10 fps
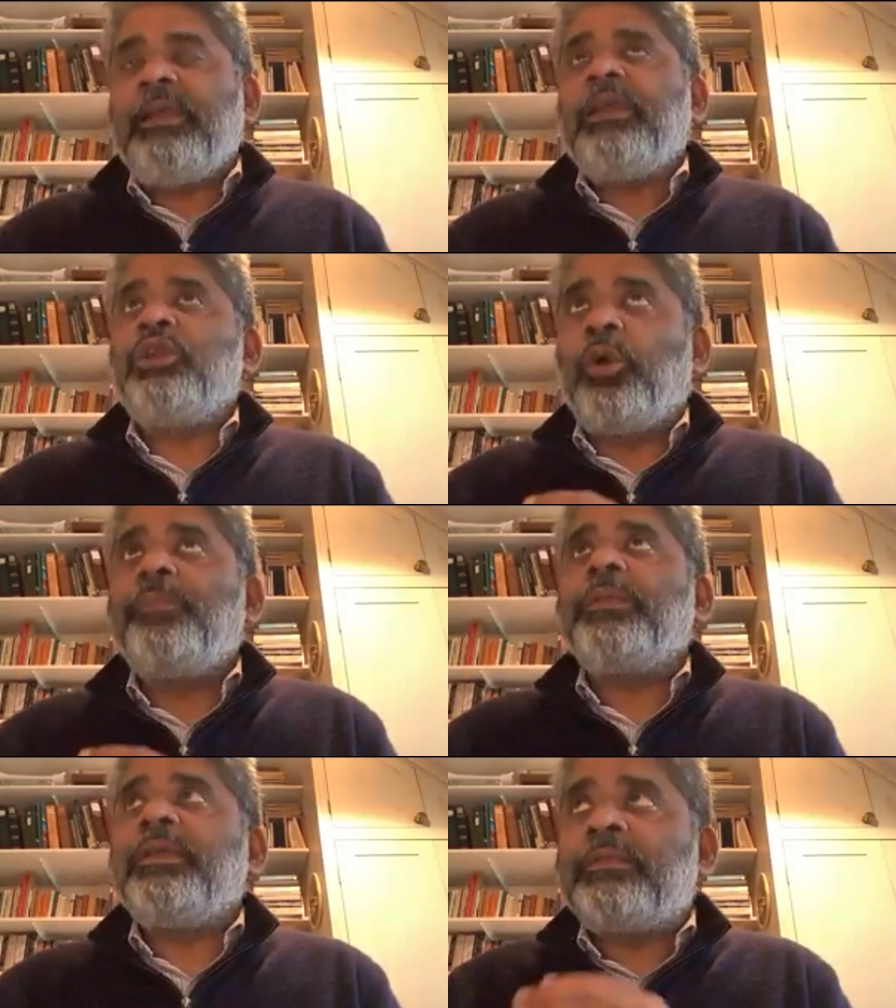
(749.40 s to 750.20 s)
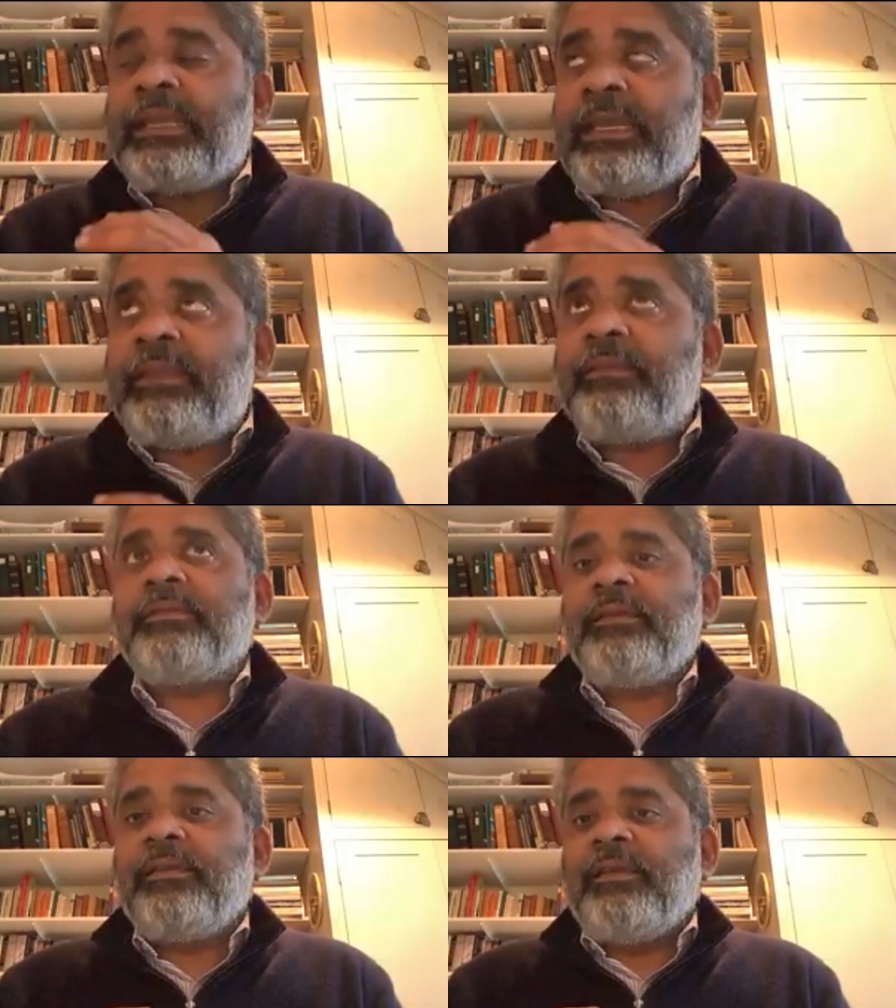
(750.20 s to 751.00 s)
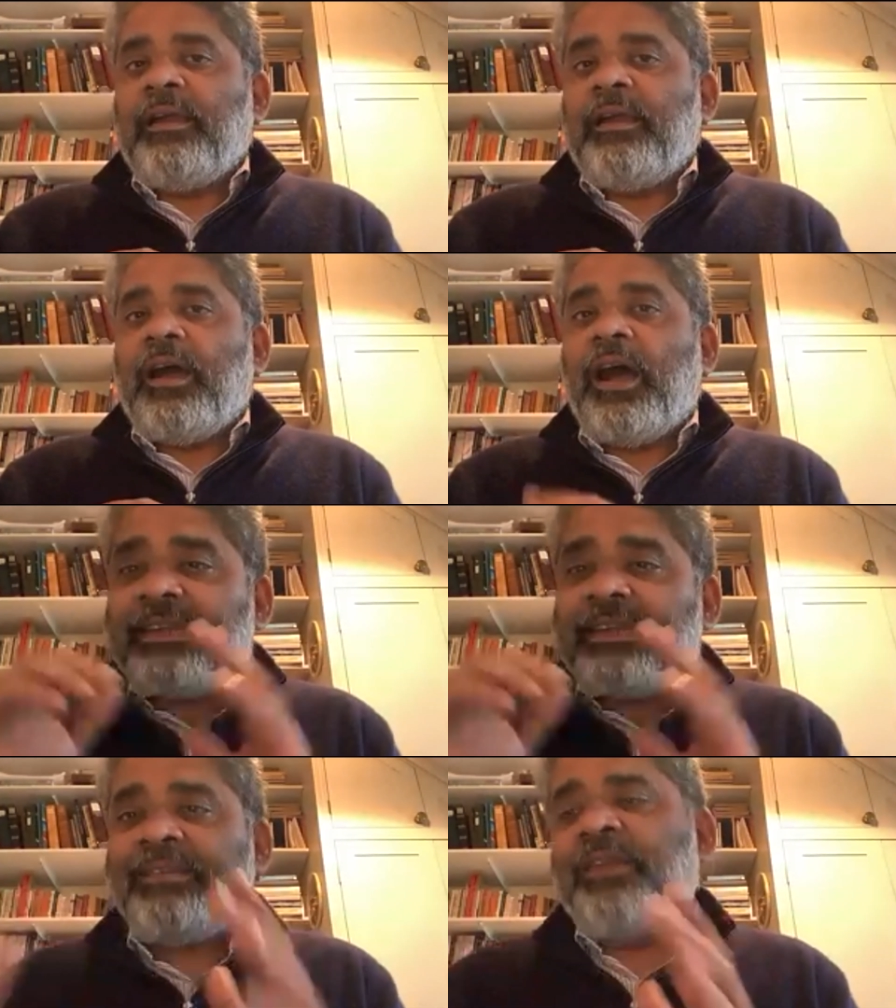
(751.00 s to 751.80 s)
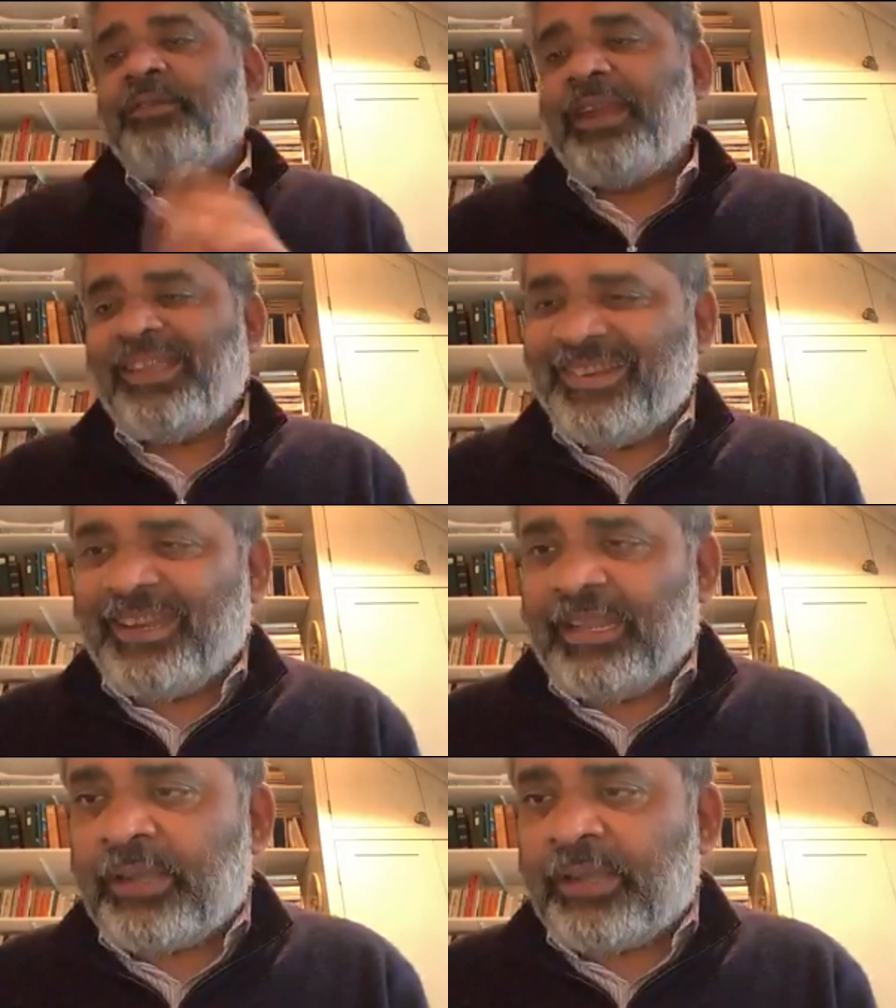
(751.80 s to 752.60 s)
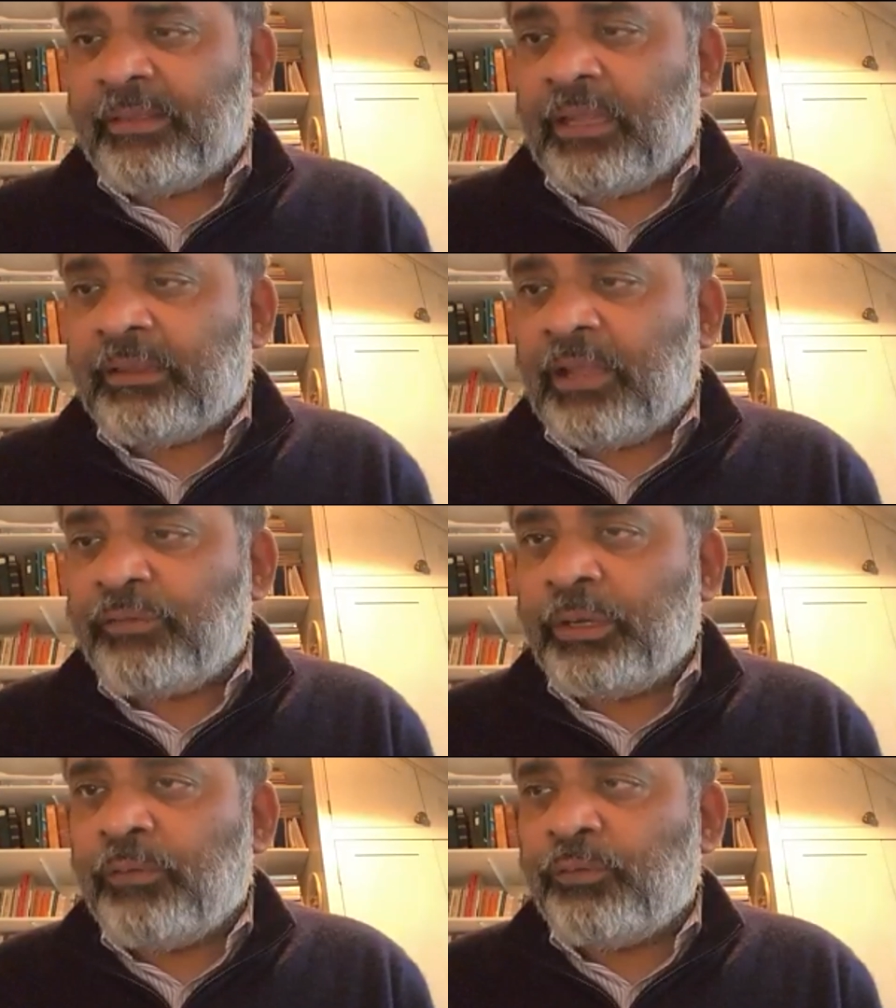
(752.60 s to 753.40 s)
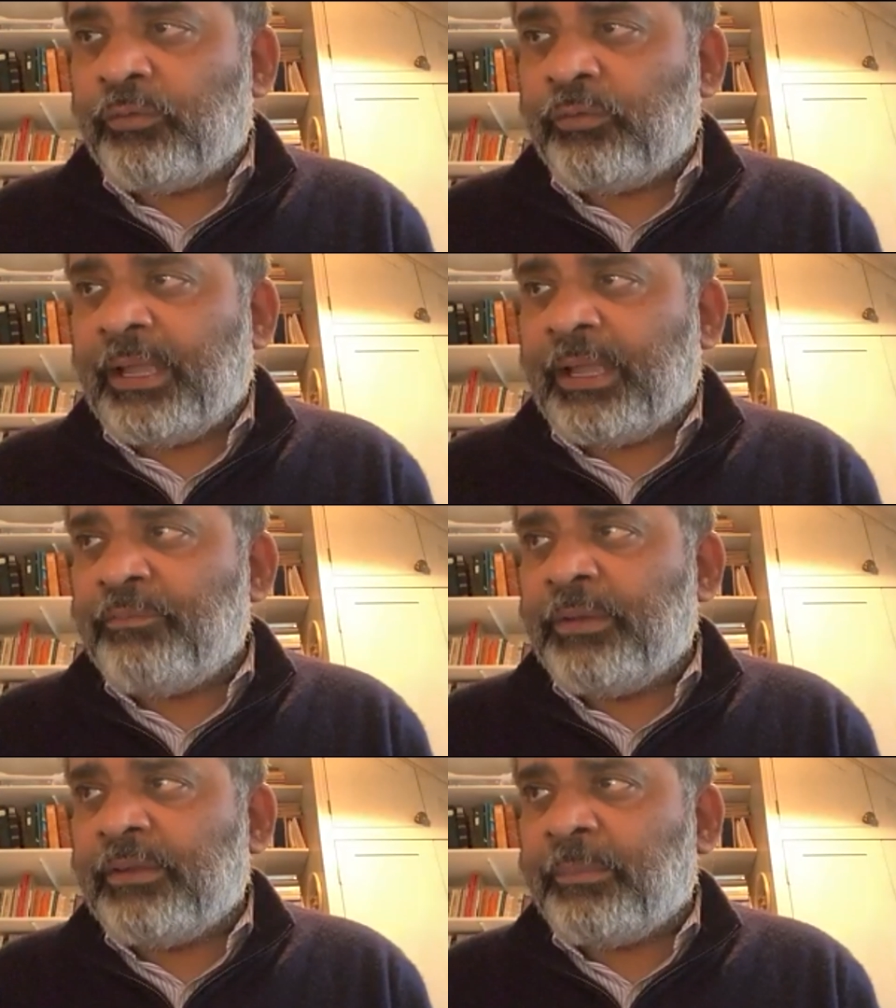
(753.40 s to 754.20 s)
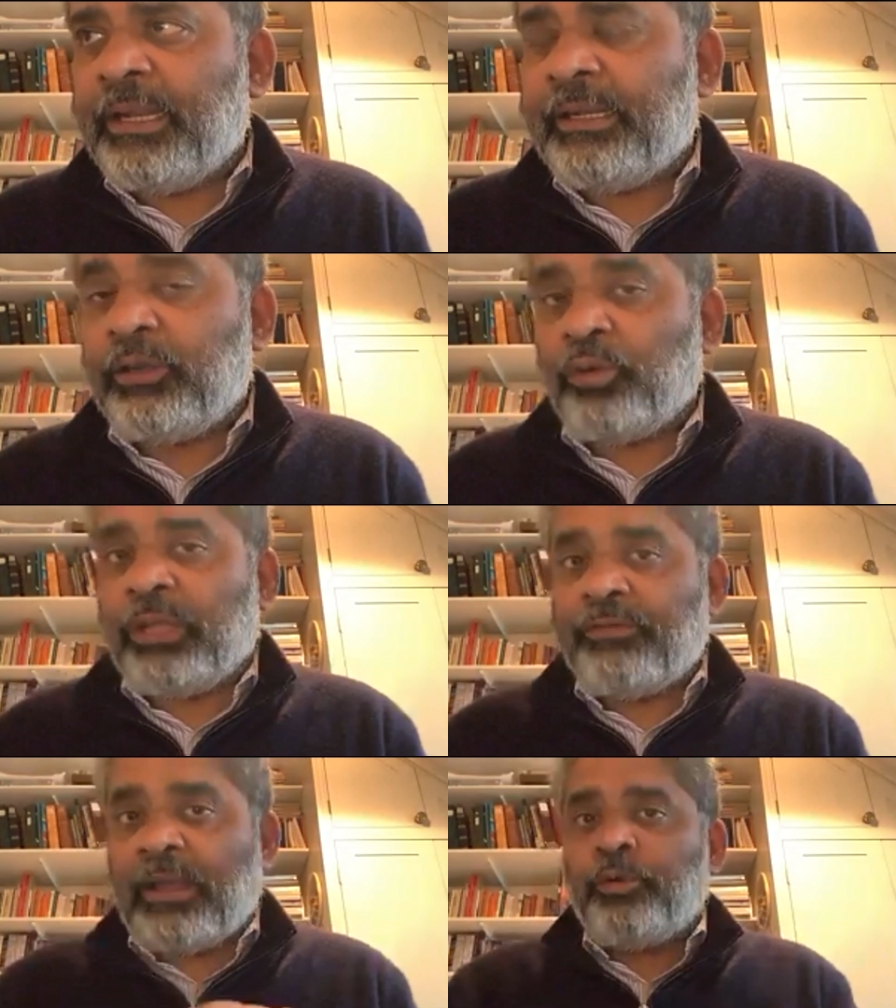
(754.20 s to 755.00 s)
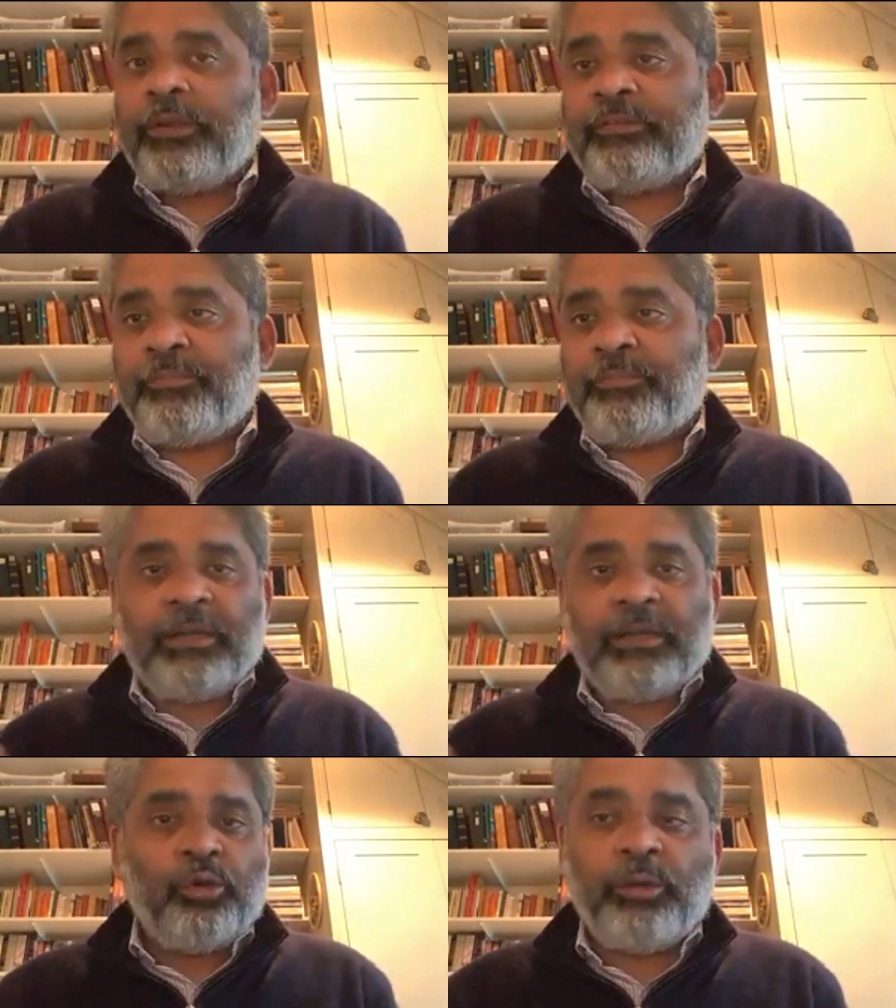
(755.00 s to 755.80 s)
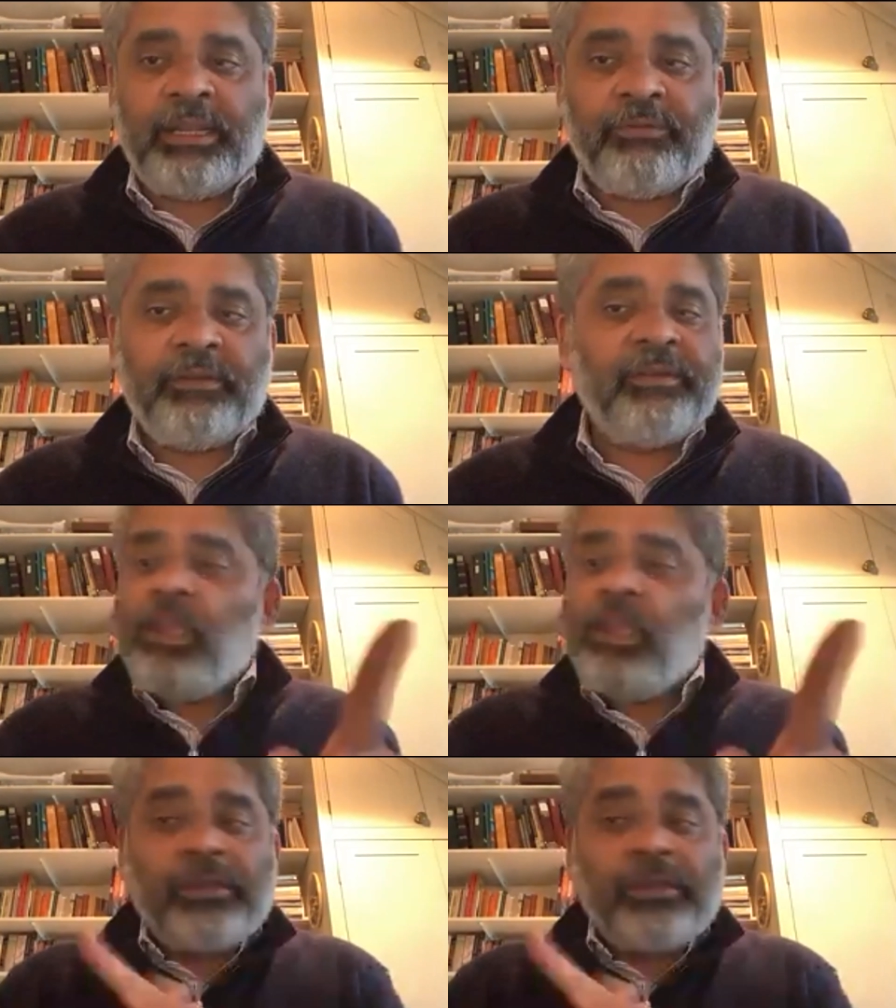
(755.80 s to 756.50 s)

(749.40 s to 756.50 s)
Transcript: you know, these are decentralized in nature, and they therefore involve the government's ability to give up coercive power to lower levels,